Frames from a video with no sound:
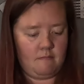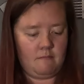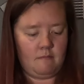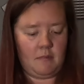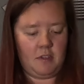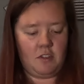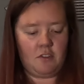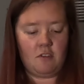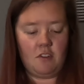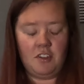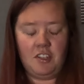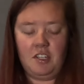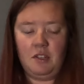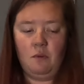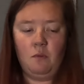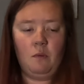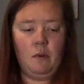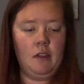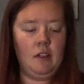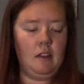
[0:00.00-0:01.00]
my scrunchie
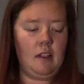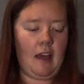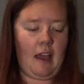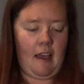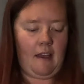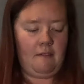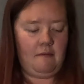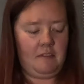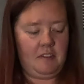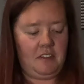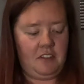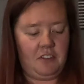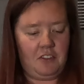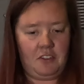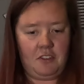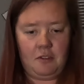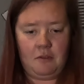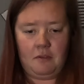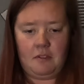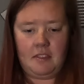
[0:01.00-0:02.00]
will have these
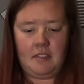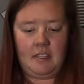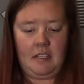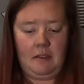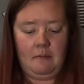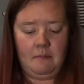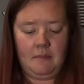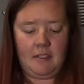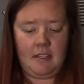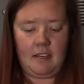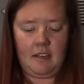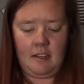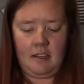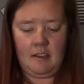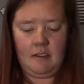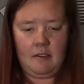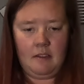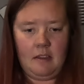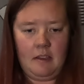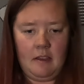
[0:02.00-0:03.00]
two seams in it